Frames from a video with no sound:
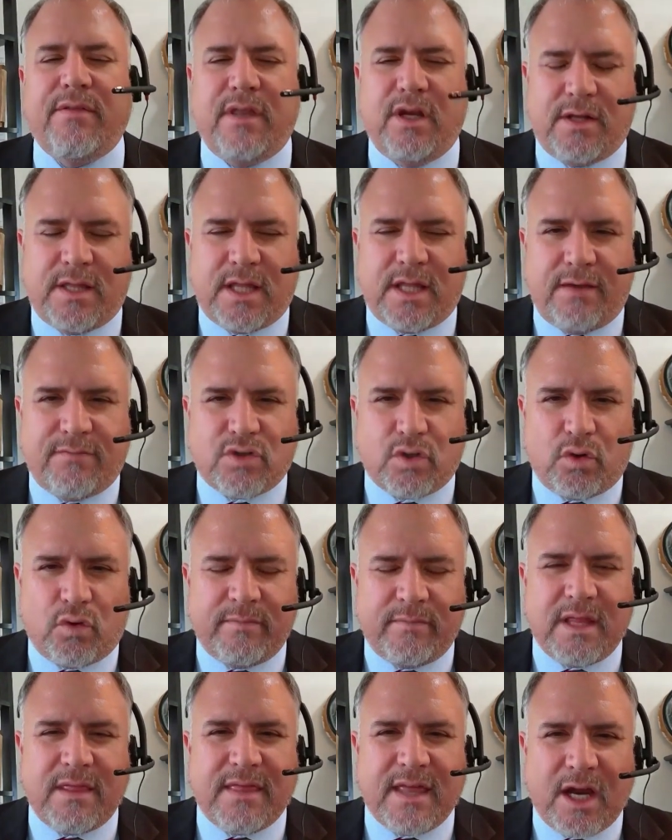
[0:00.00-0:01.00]
They're, they've told
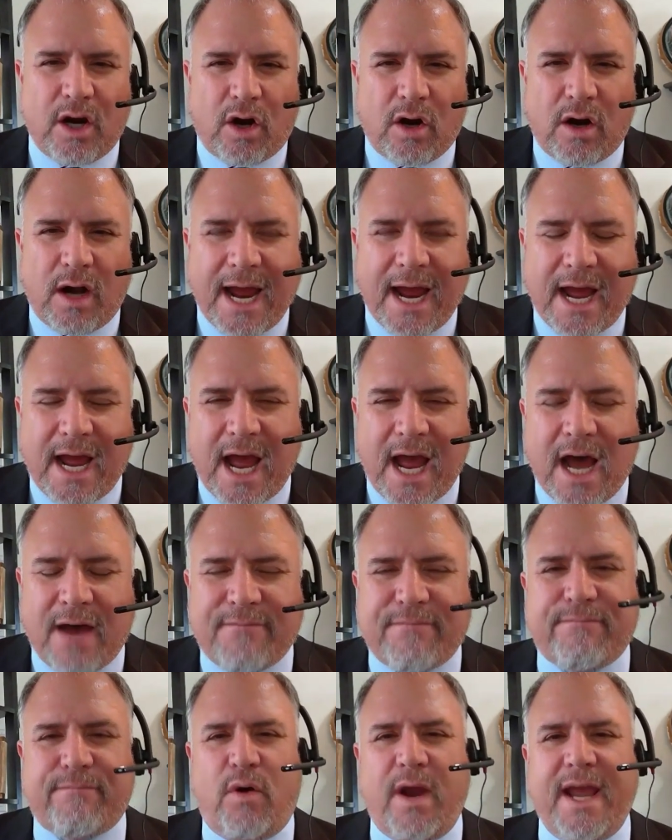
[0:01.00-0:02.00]
me they are
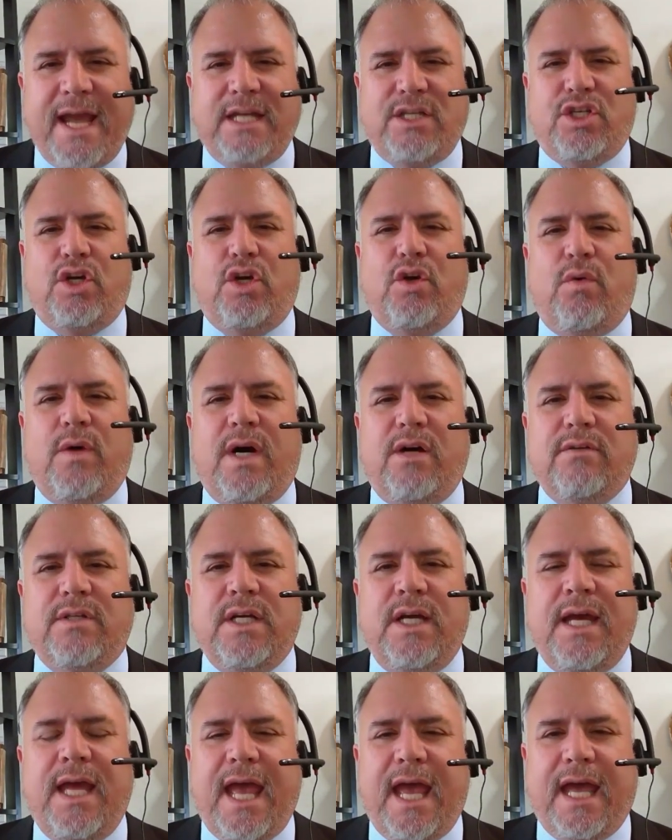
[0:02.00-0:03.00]
afraid to go out
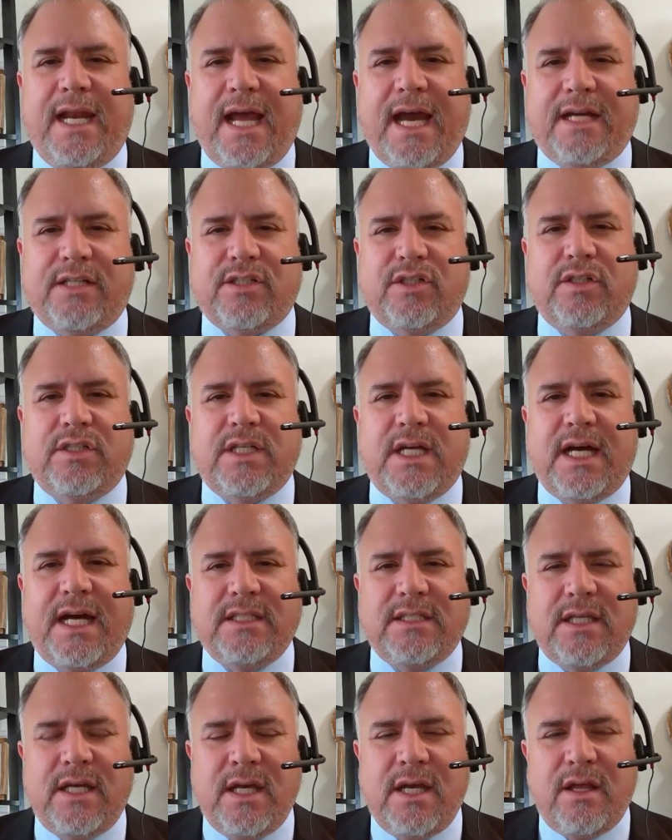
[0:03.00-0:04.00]
and
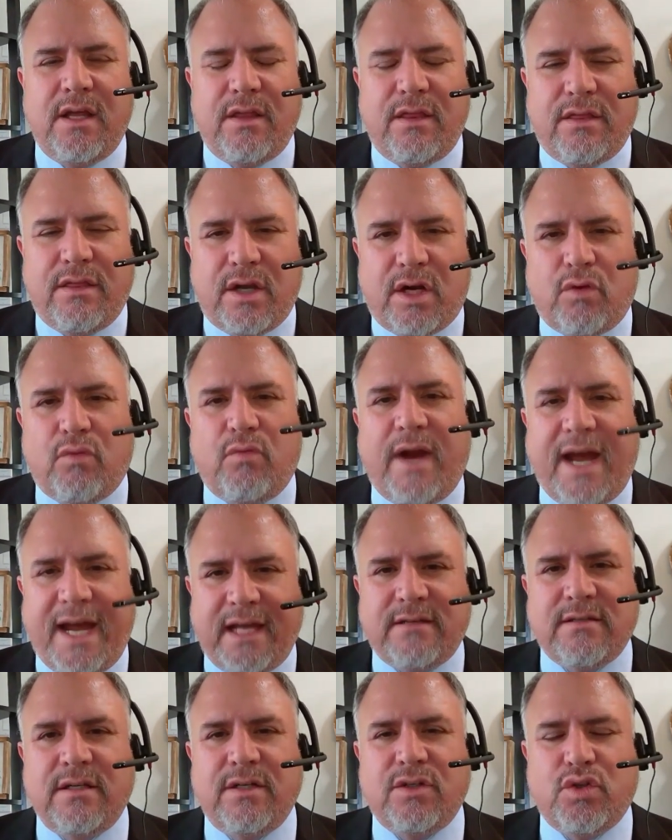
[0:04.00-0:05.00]
exercise their
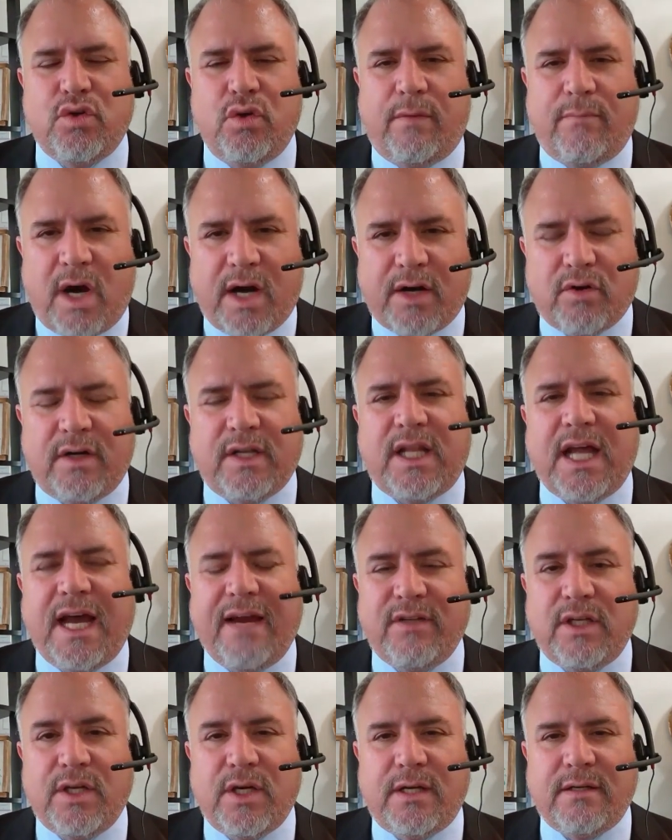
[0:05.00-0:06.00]
right to a moderate
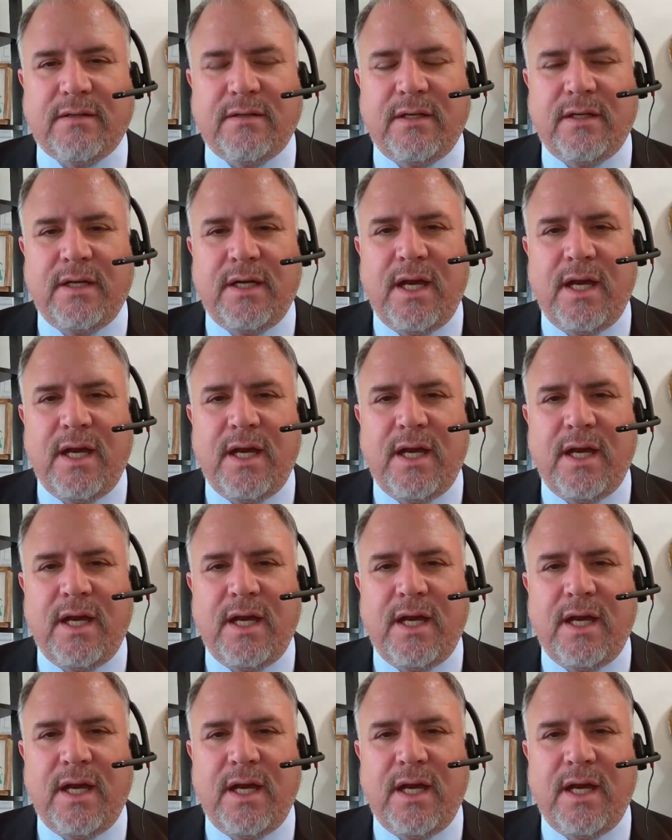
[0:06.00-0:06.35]
livelihood